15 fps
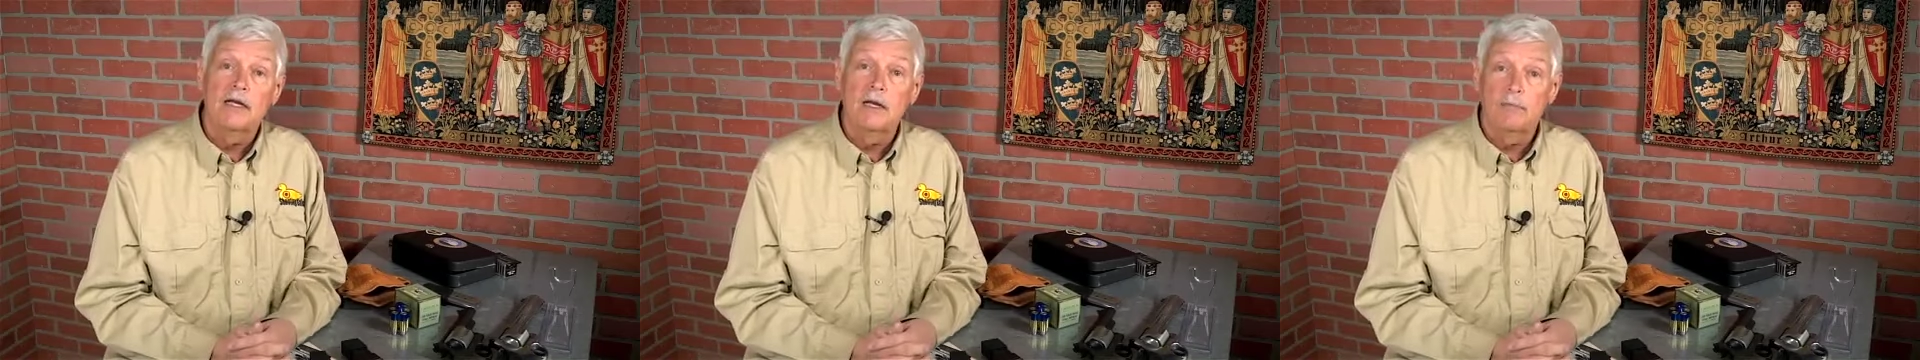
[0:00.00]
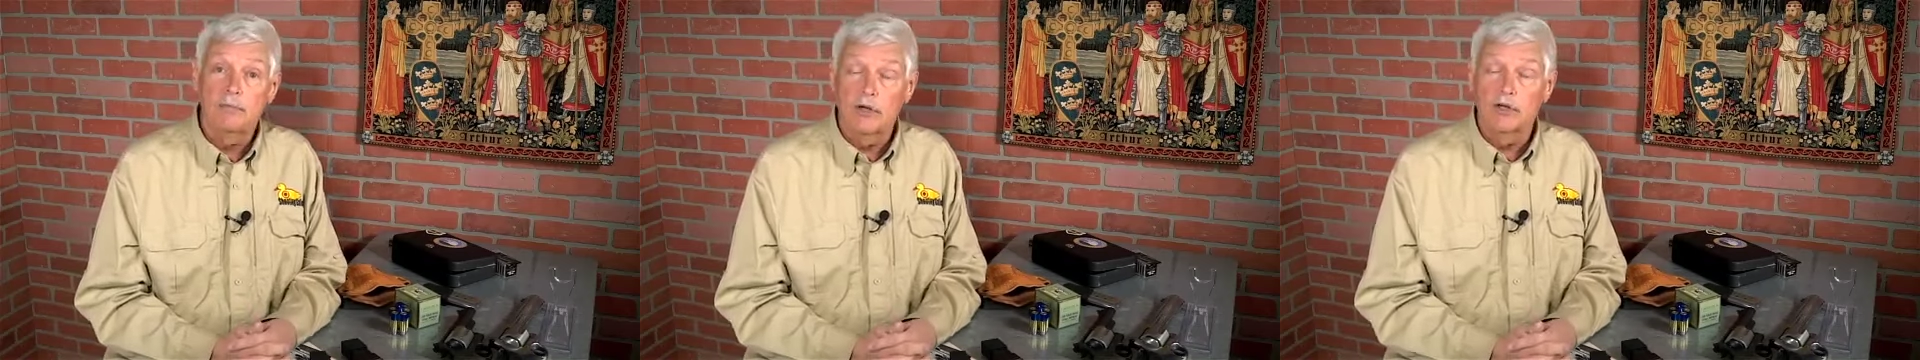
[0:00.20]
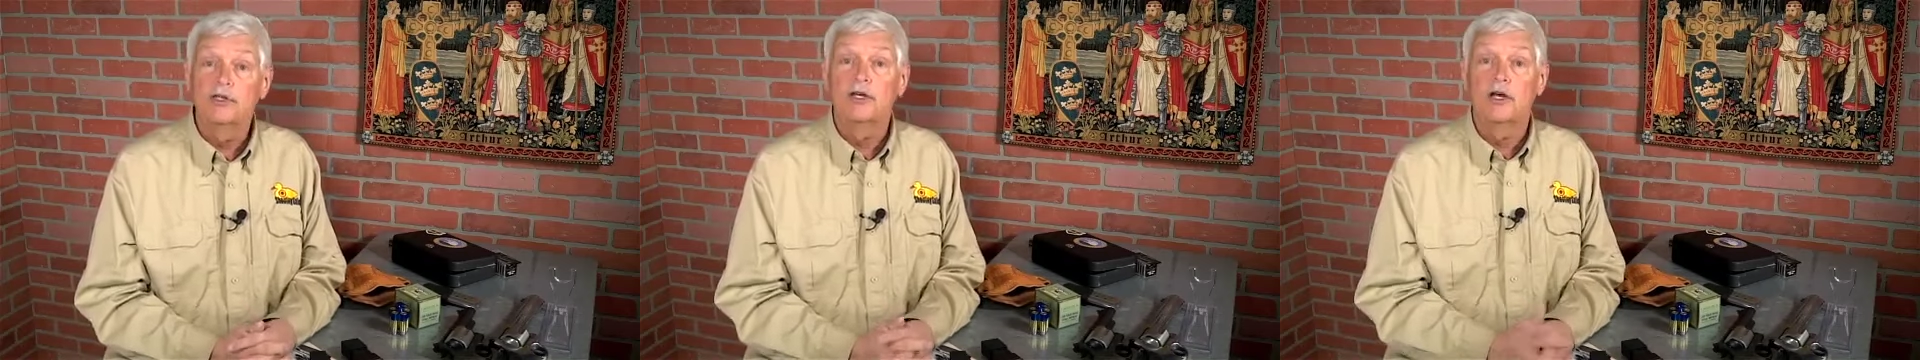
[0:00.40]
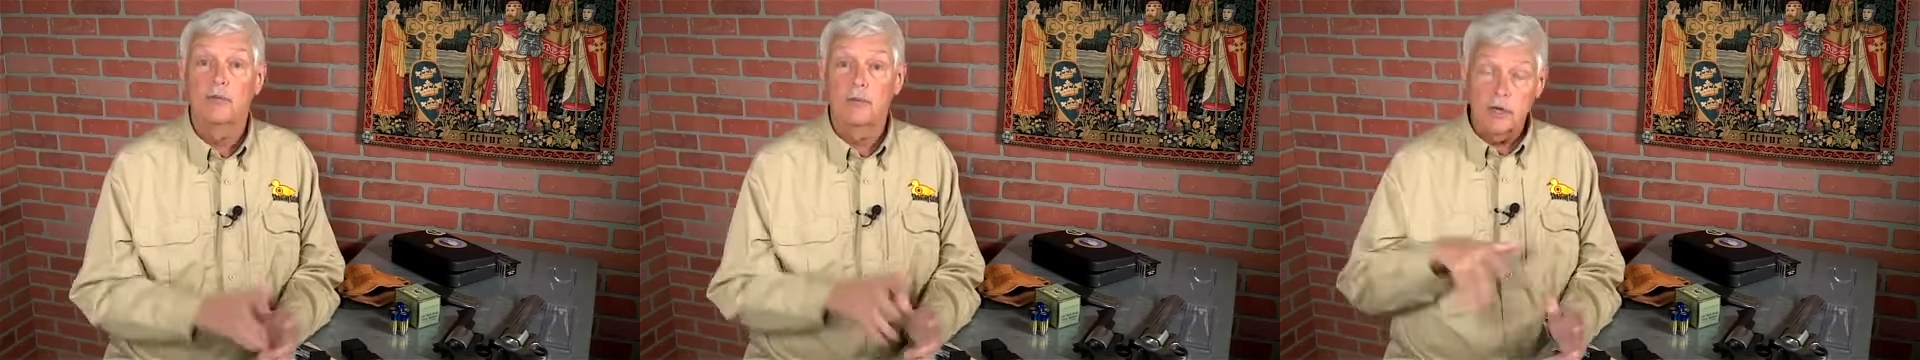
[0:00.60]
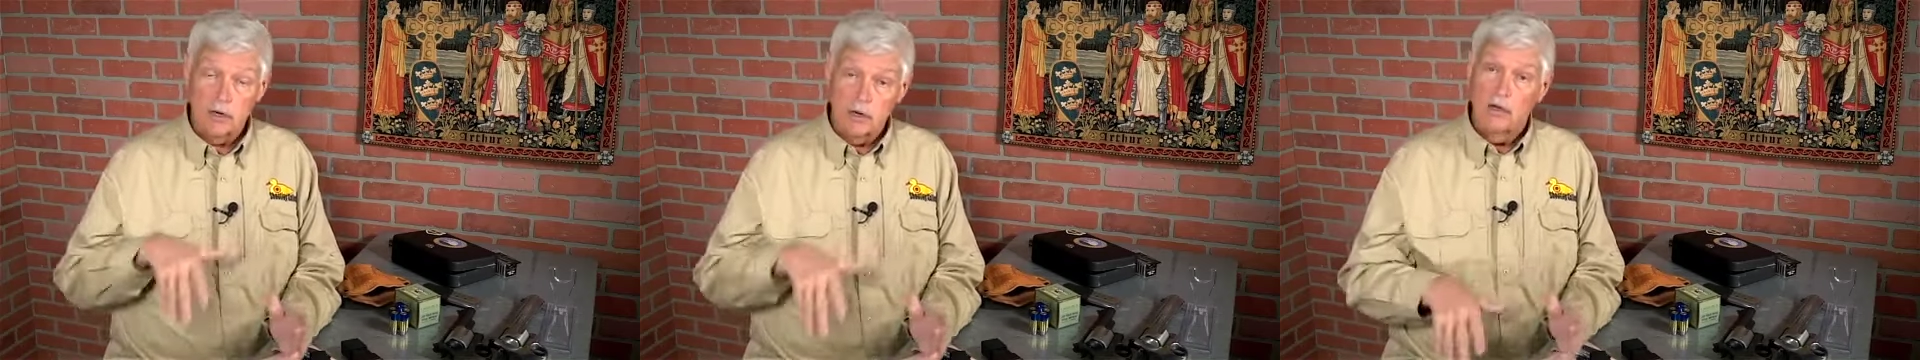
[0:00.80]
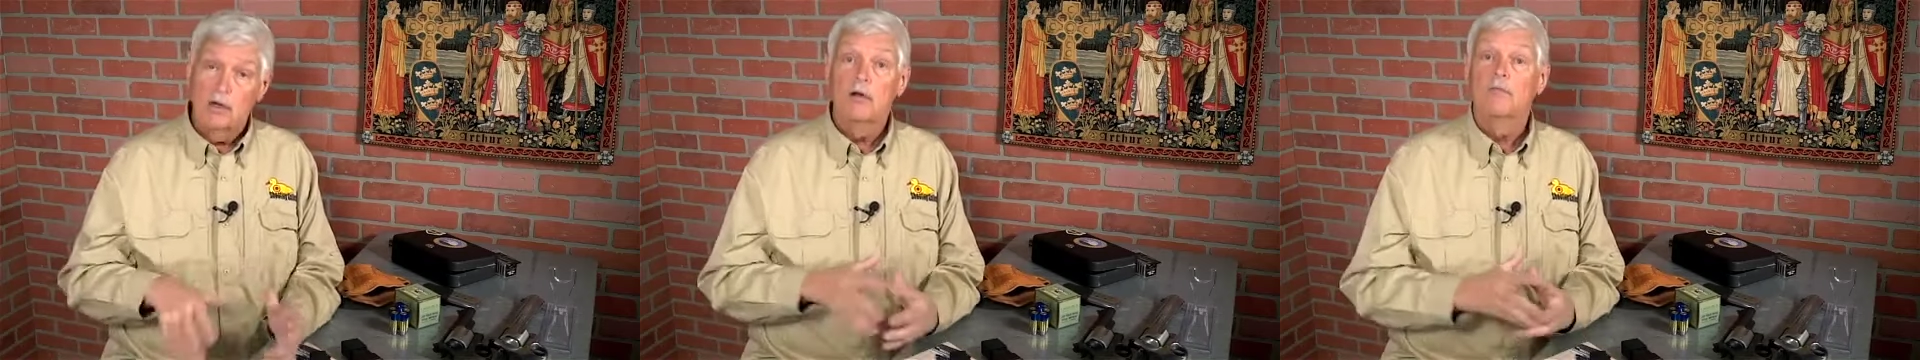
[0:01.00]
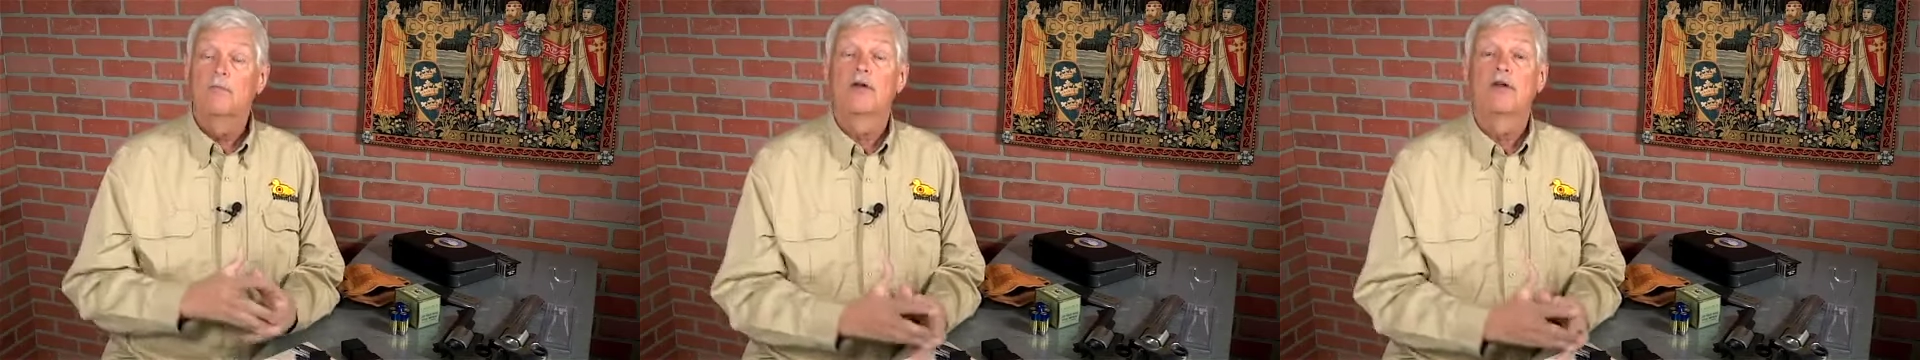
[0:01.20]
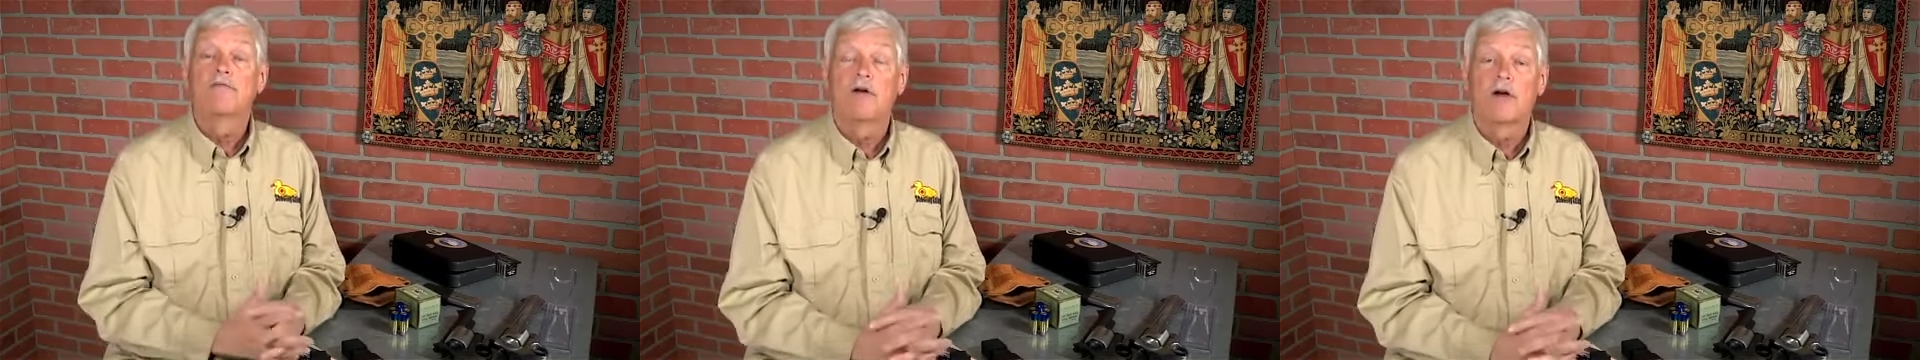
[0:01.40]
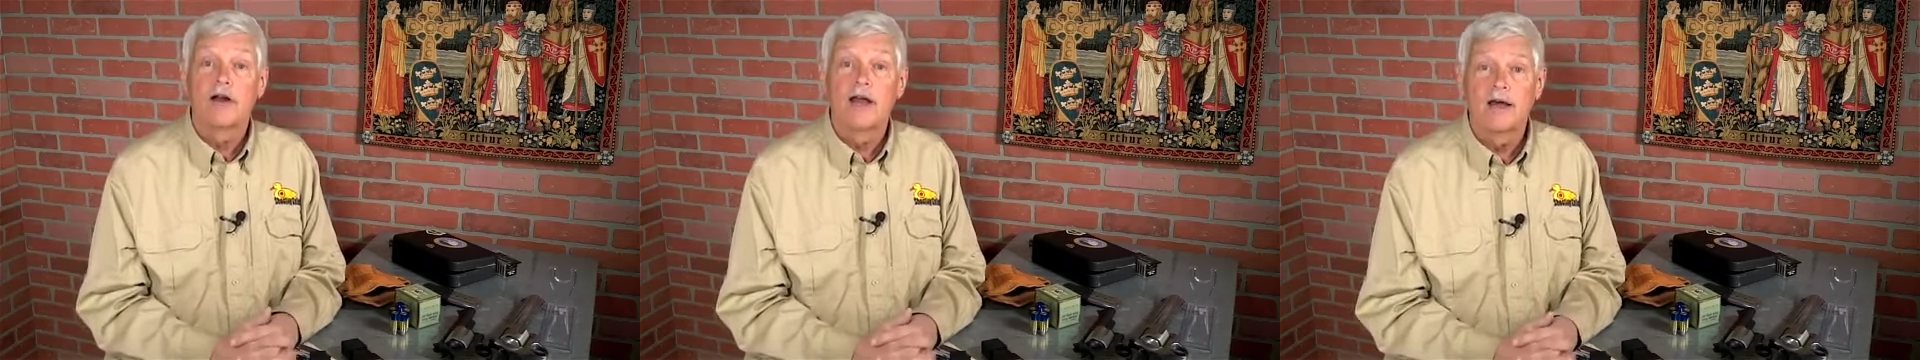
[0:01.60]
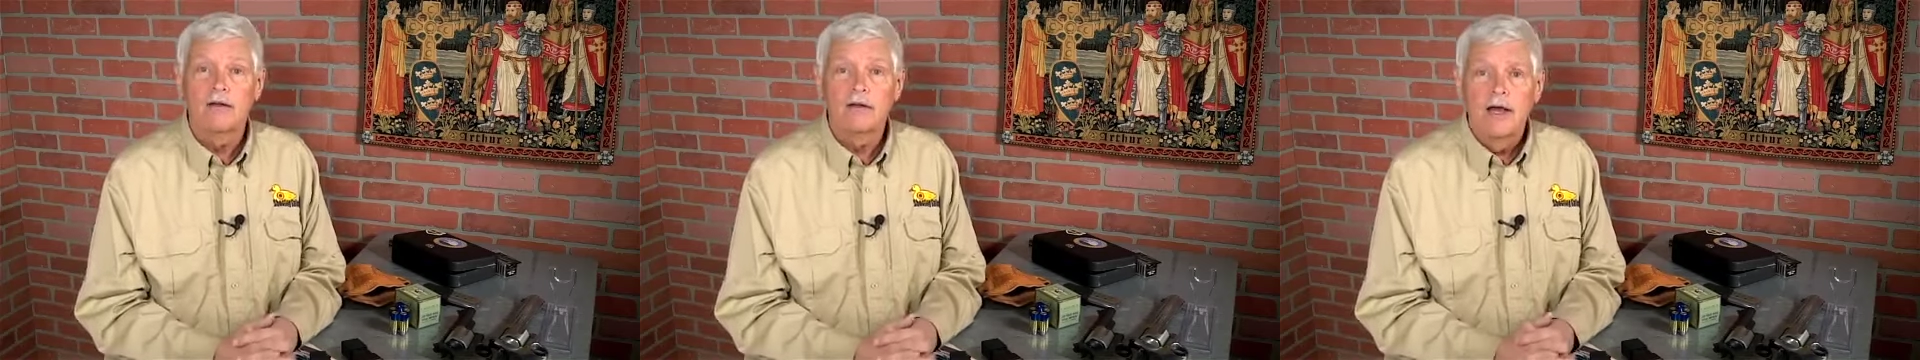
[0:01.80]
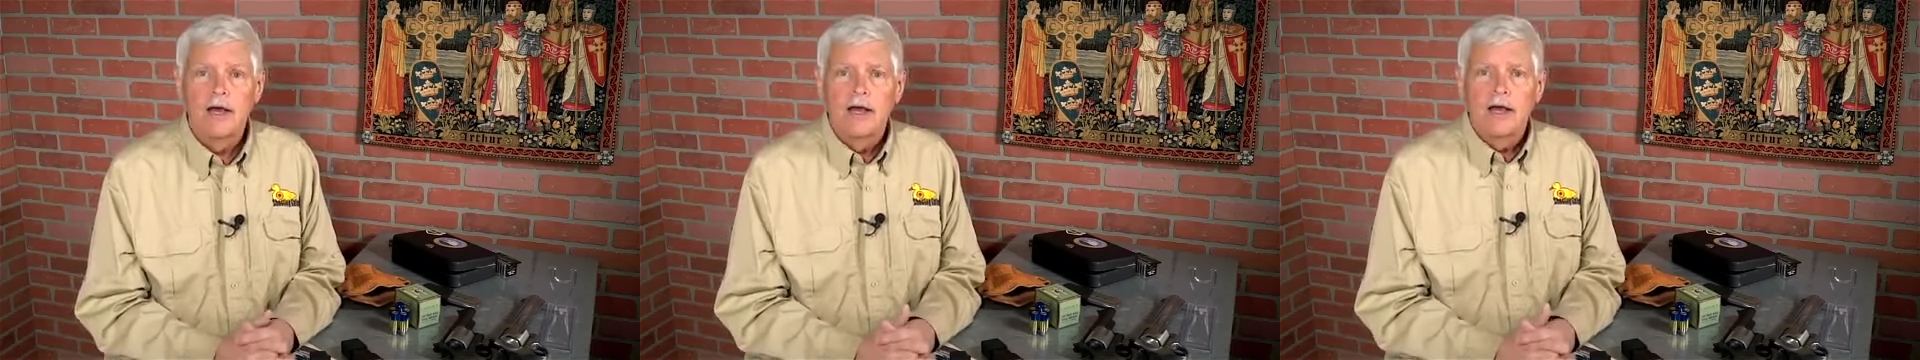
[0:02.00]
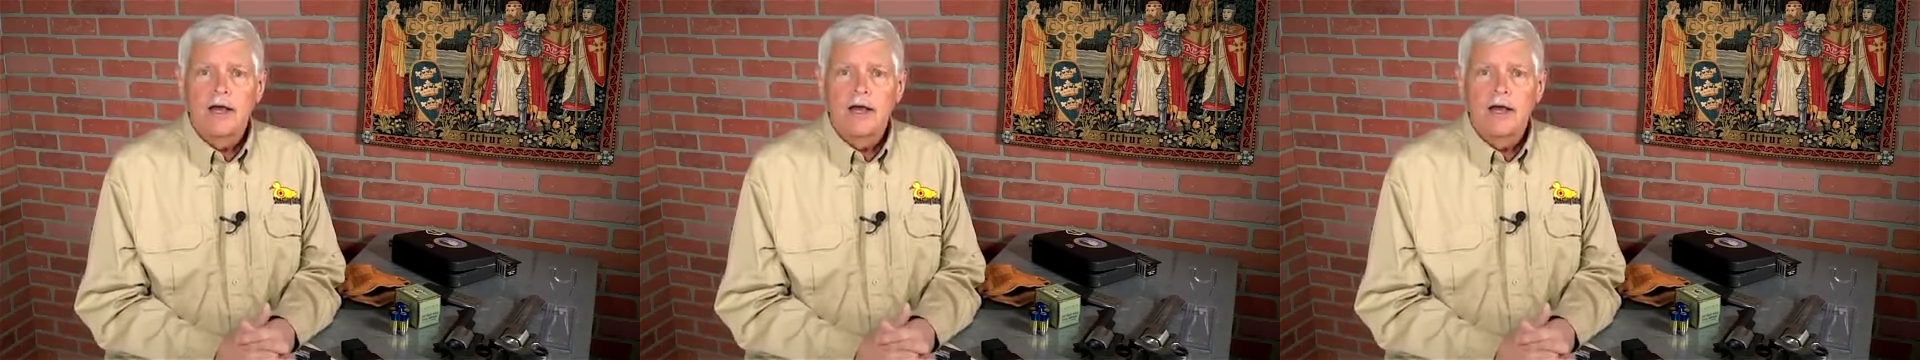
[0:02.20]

deep concealment, pretty far down,